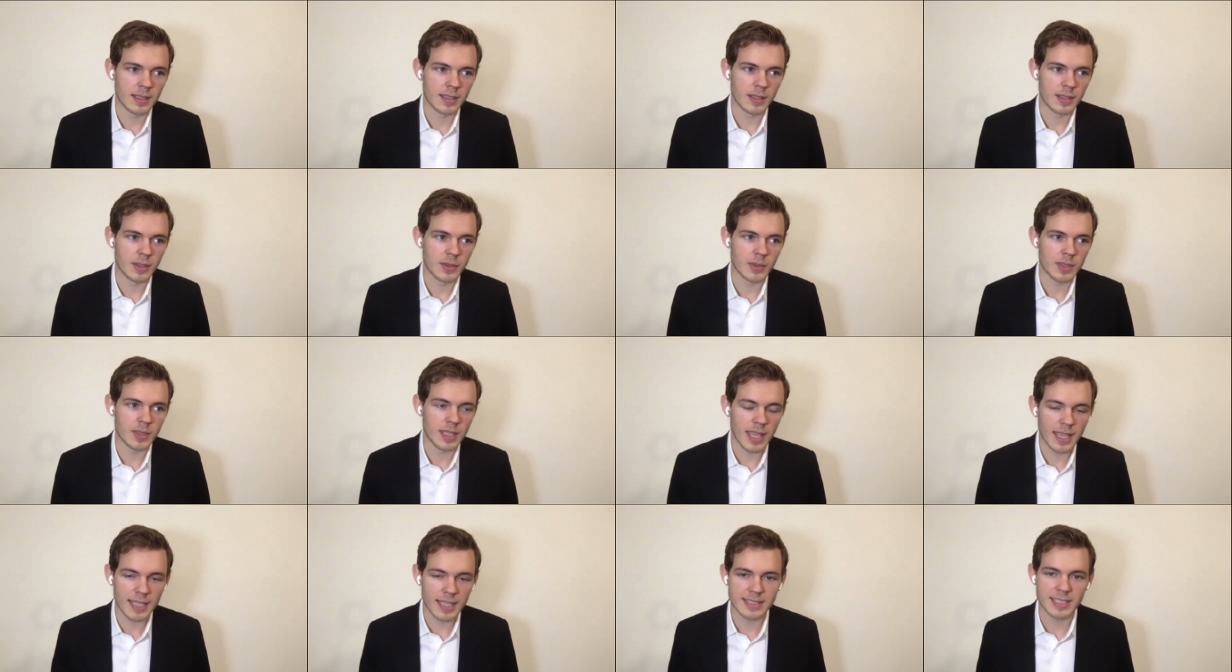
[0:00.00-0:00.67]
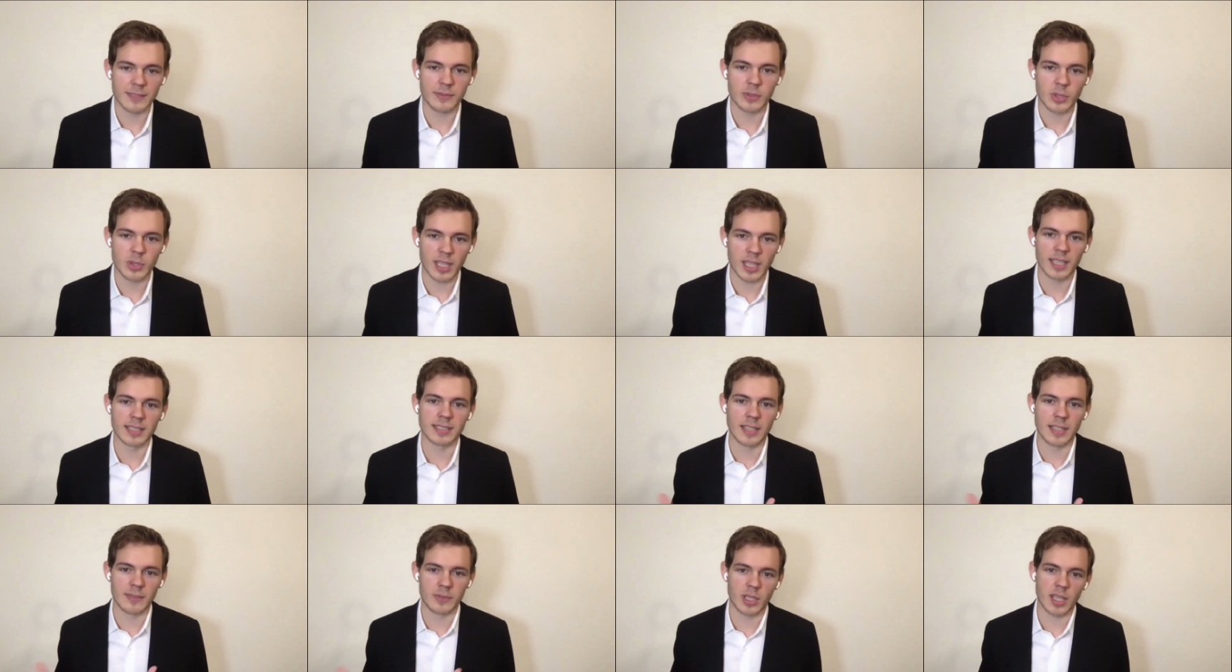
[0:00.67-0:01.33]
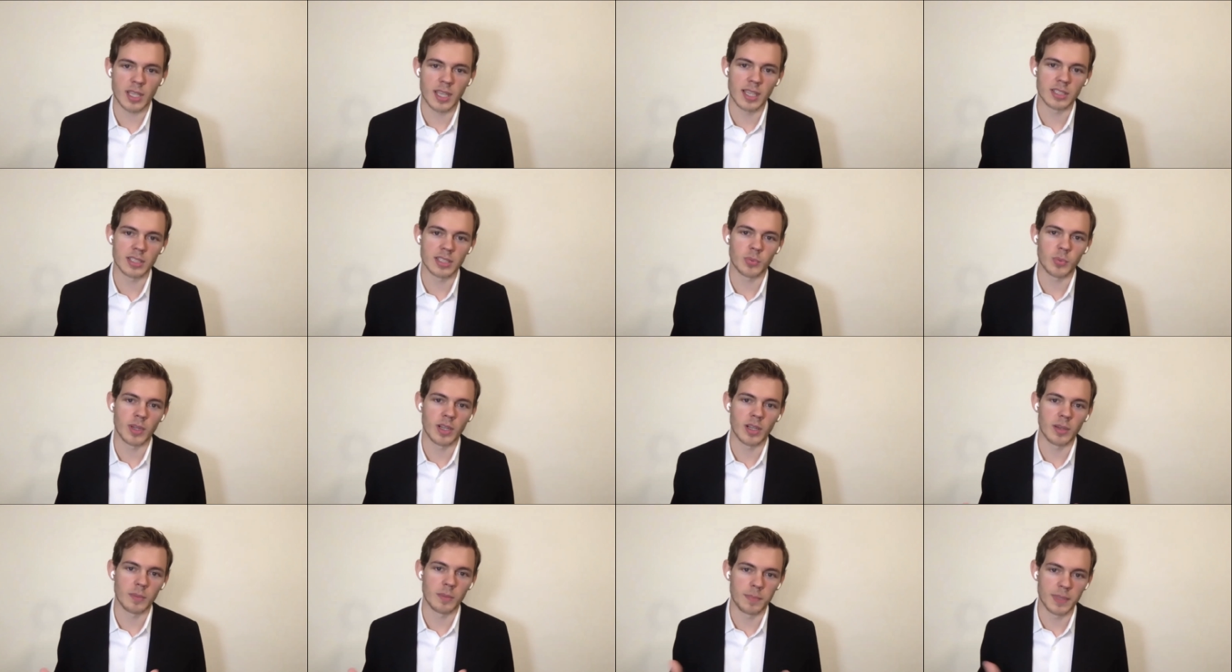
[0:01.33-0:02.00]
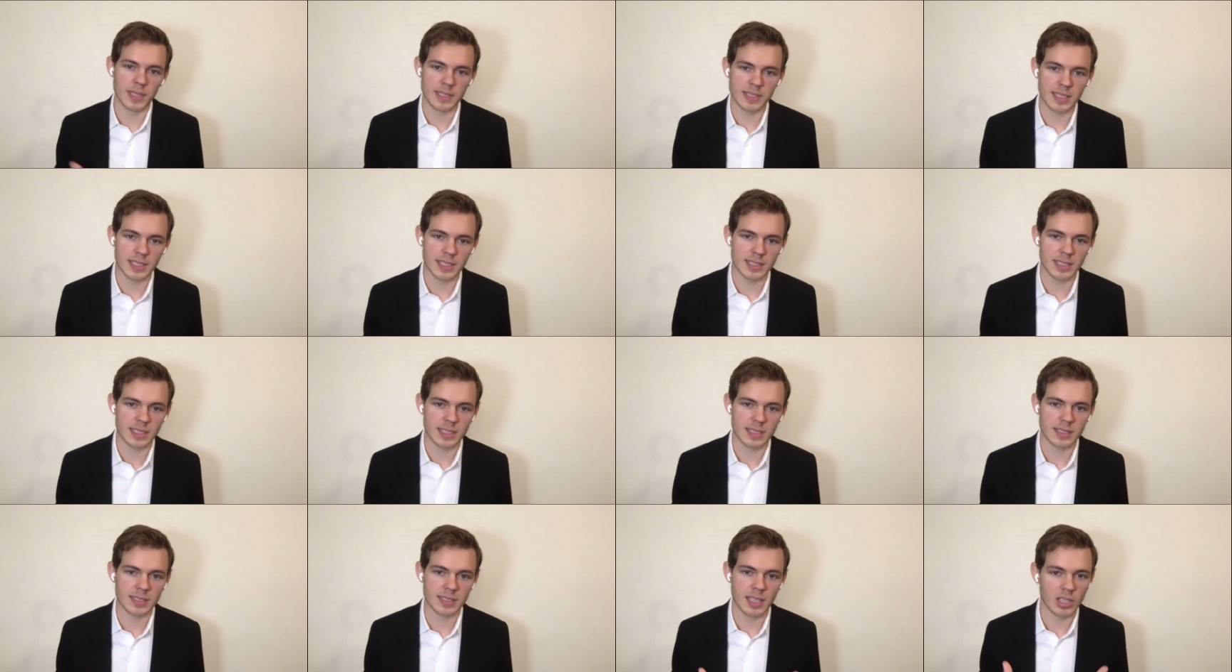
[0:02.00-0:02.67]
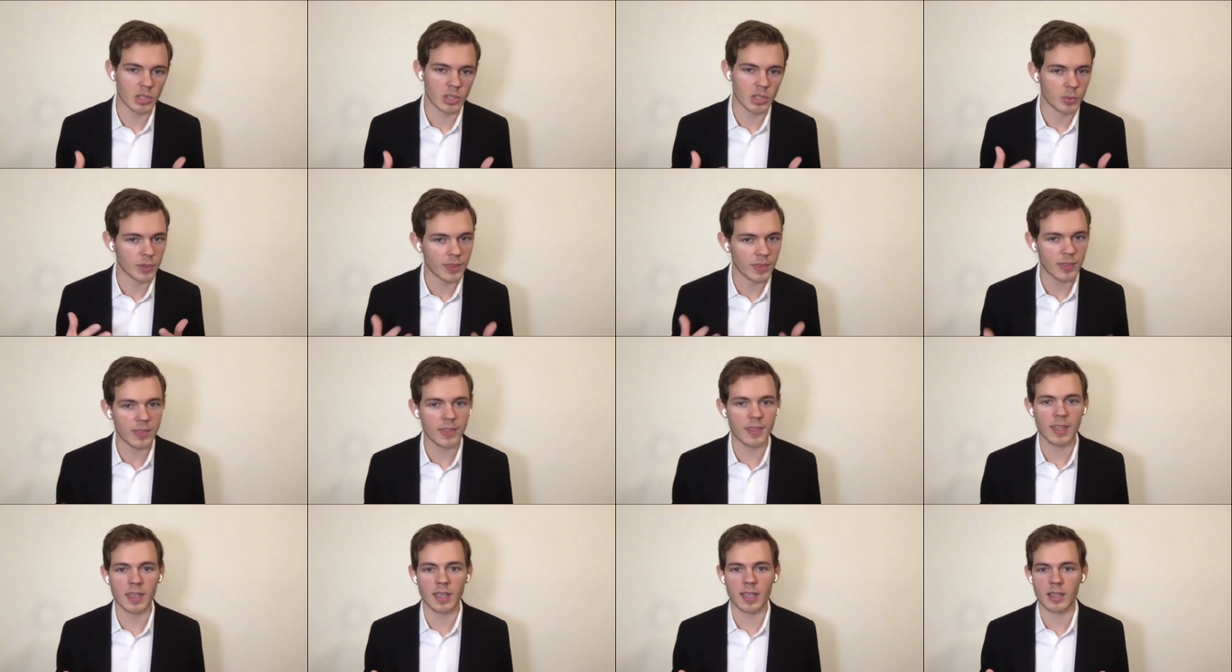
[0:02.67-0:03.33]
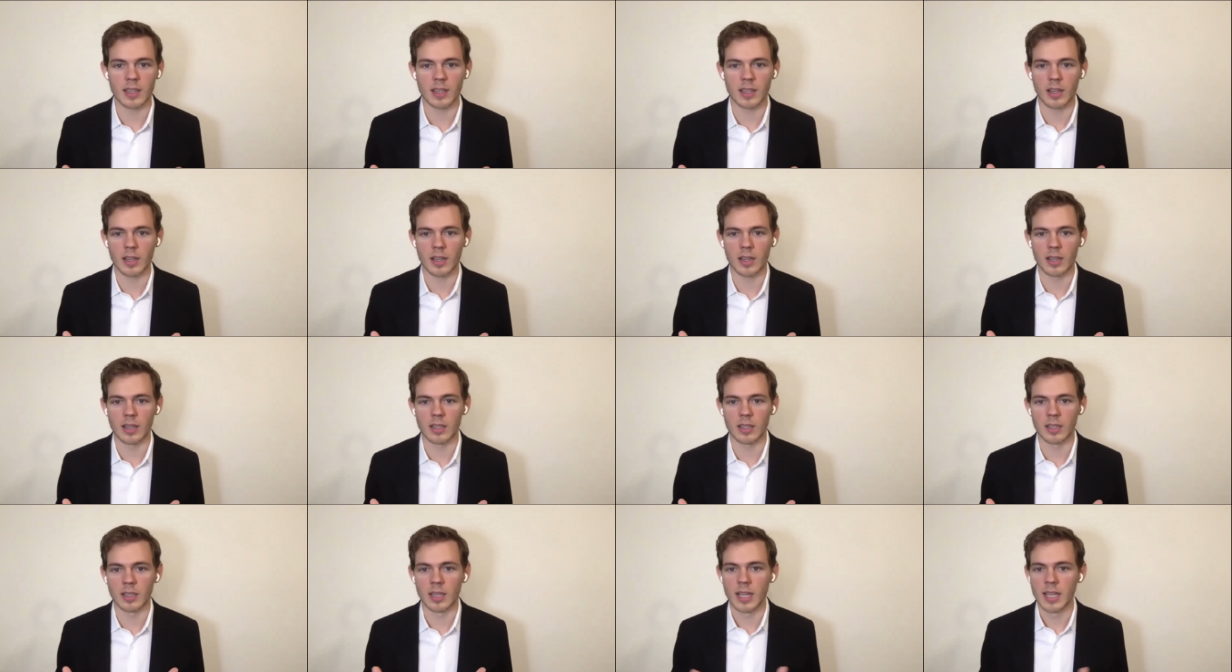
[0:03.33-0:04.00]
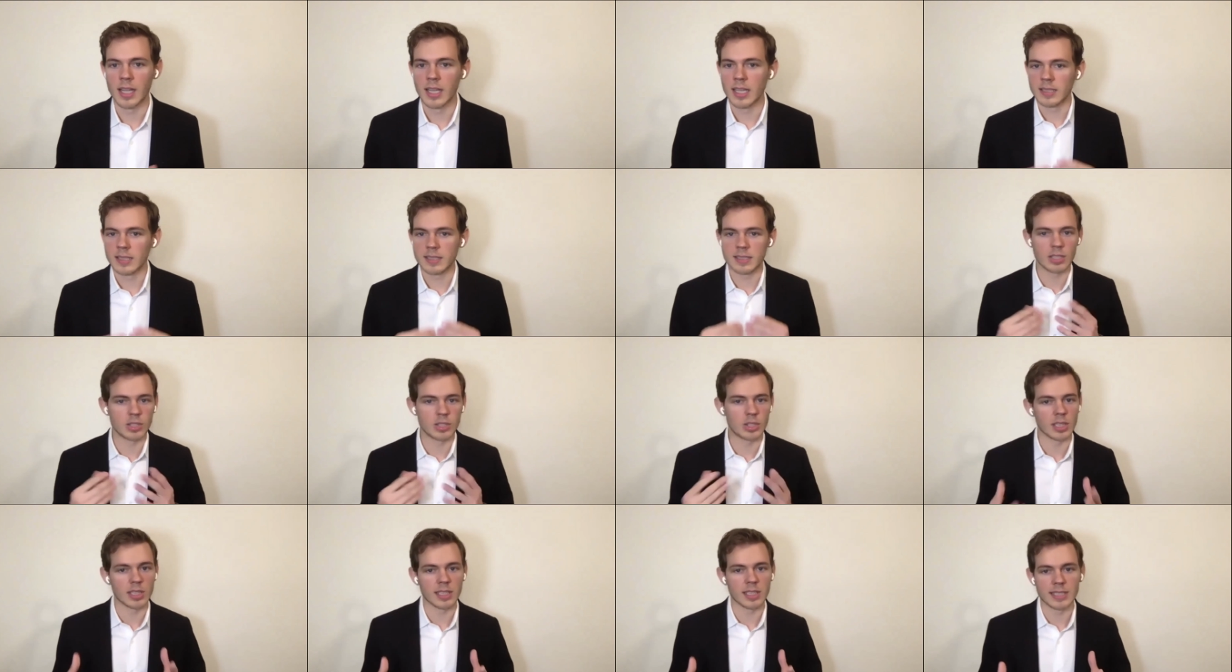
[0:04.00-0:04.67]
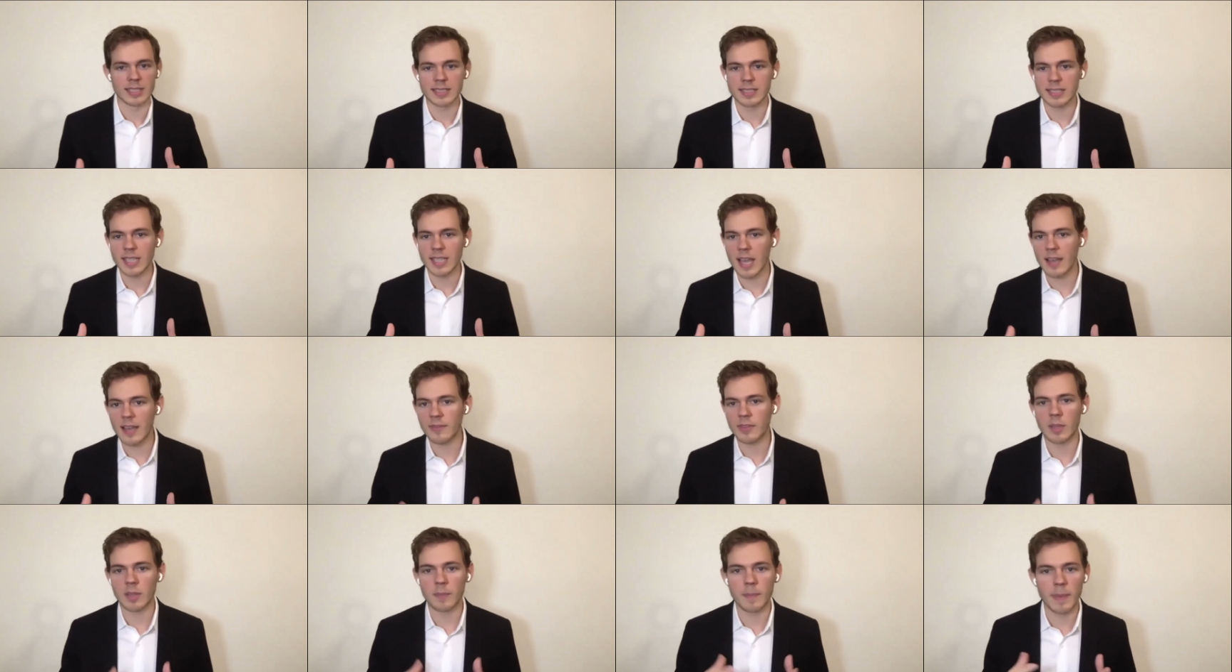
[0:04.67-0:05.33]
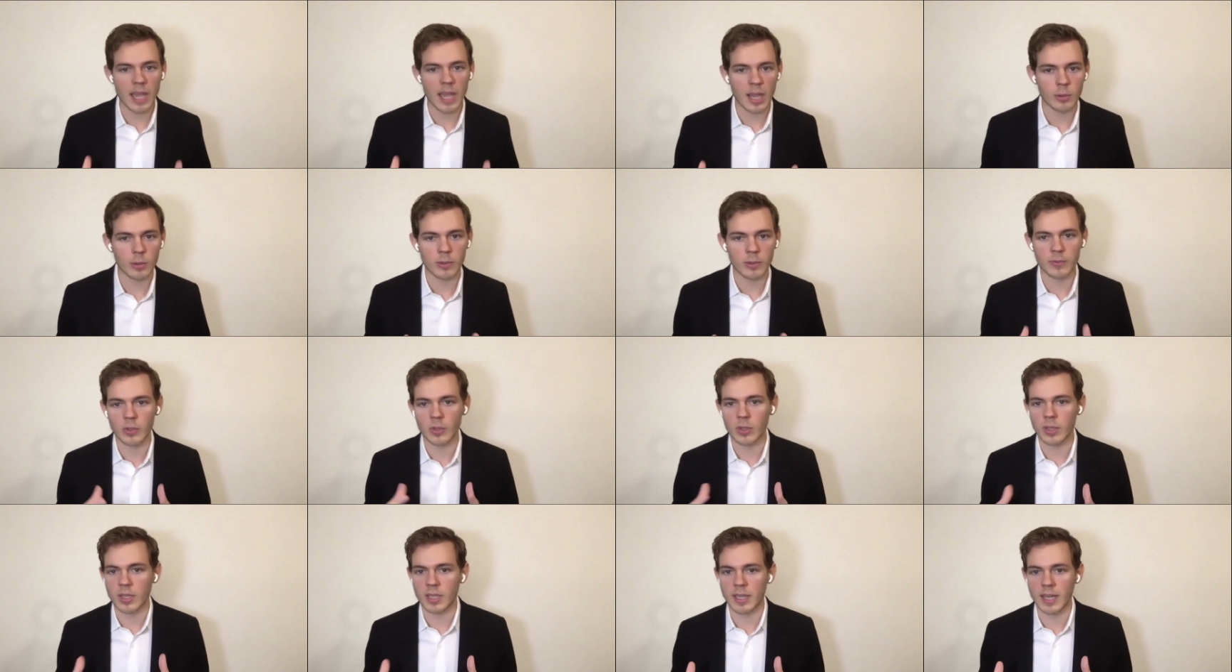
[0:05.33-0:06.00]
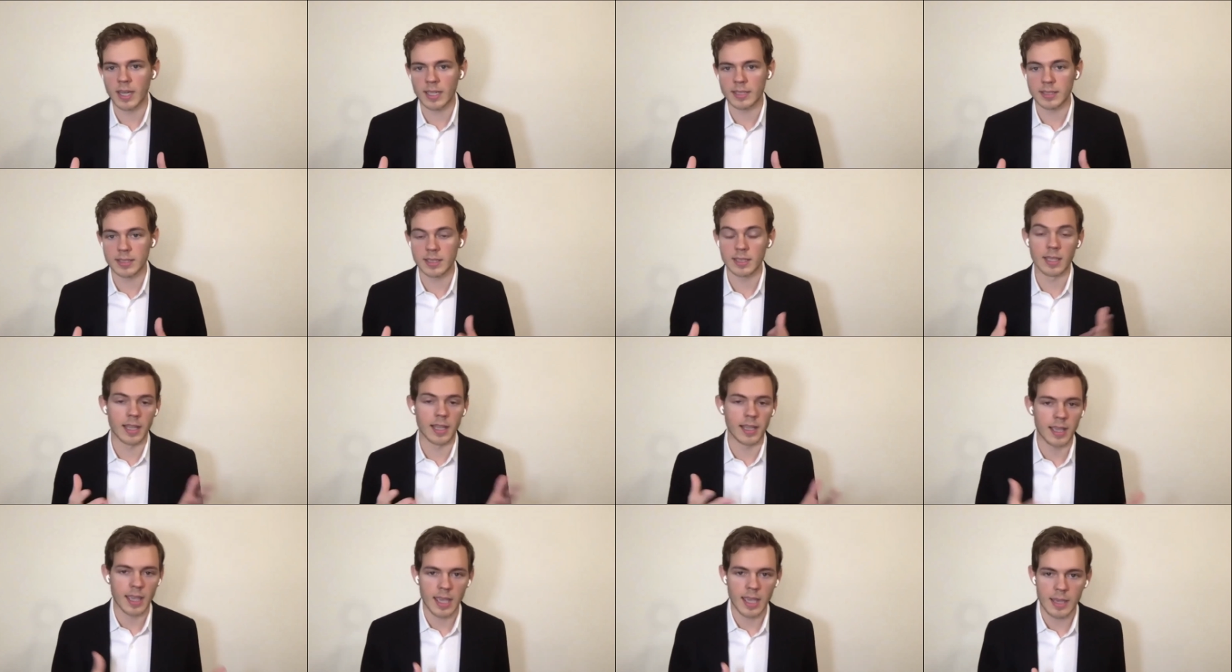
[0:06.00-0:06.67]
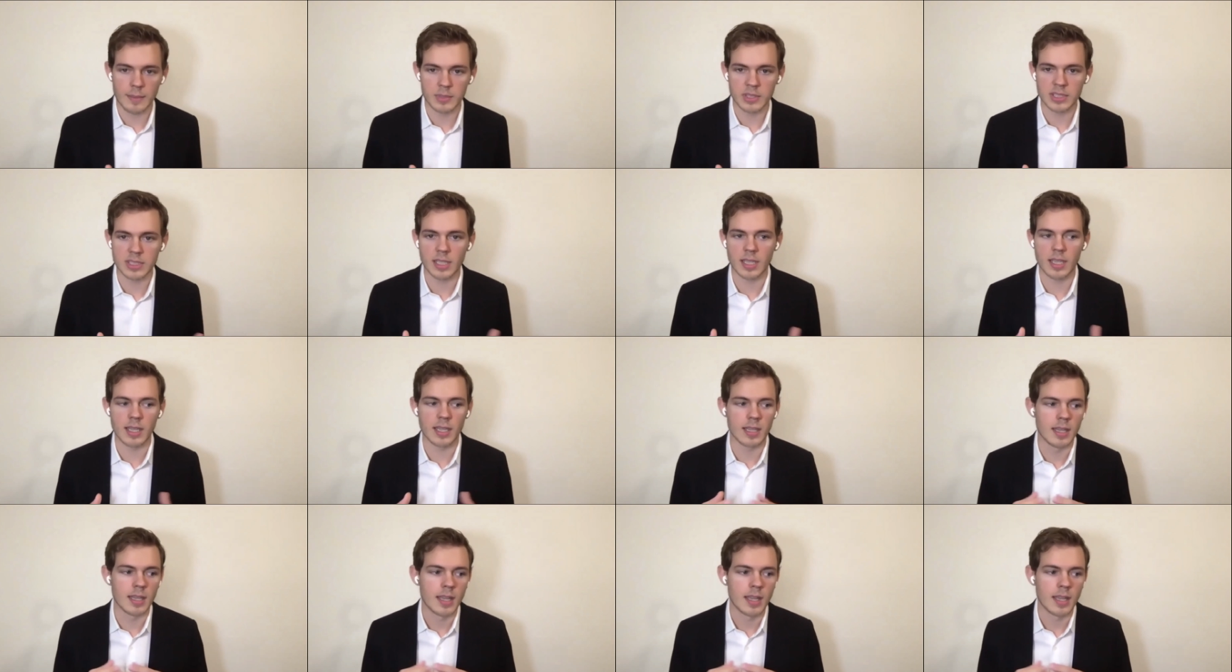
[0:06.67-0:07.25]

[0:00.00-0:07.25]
case after case after case where businesses that you would think are digitally savvy, powerful, connected, like Amazon,